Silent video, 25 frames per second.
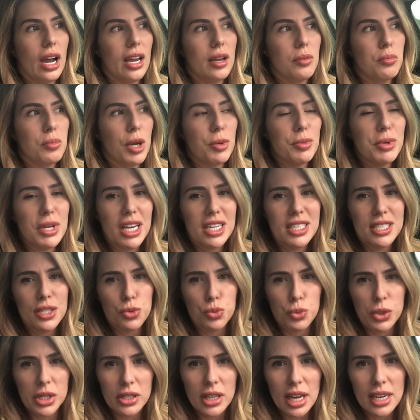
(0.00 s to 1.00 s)
maybe I
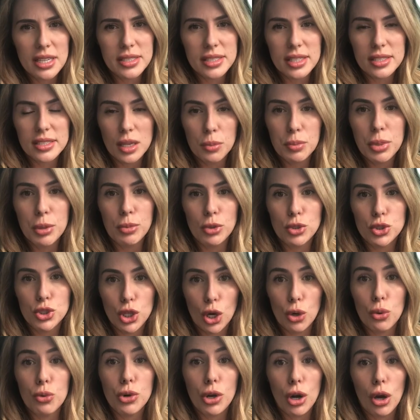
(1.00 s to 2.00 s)
didn't realize that some people
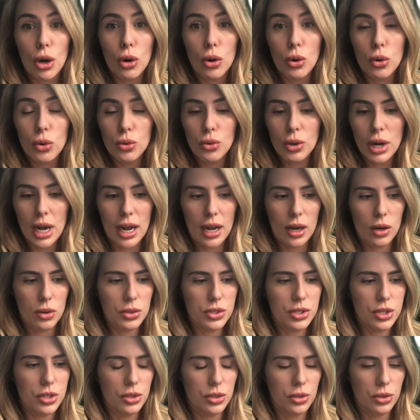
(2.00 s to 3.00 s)
don't know how
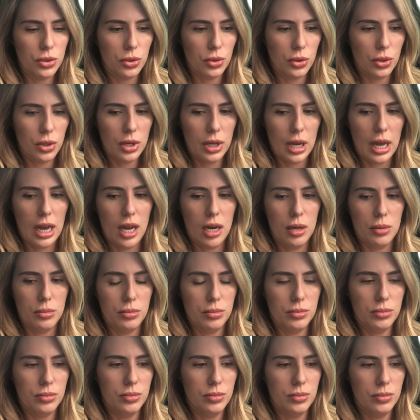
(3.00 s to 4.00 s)
to
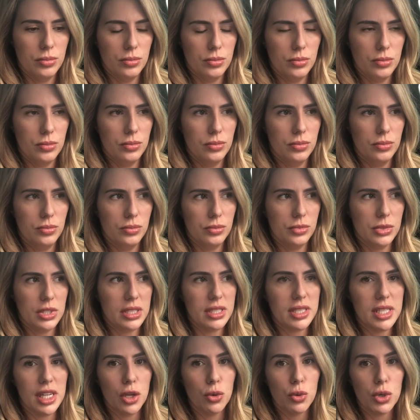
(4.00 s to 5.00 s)

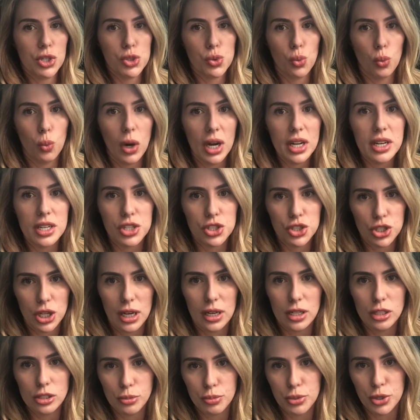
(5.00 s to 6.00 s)
distinguish what is child